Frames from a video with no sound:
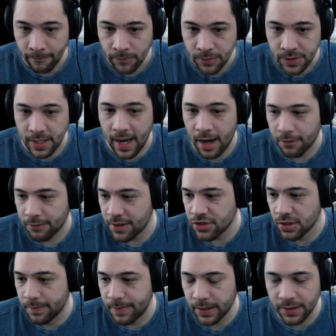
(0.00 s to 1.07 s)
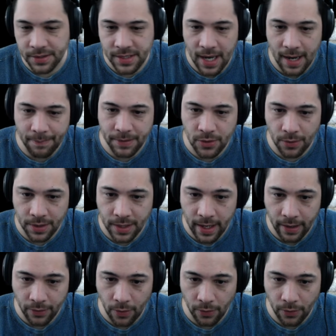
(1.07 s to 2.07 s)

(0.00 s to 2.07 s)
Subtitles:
So yeah, original buildings can't be torn down.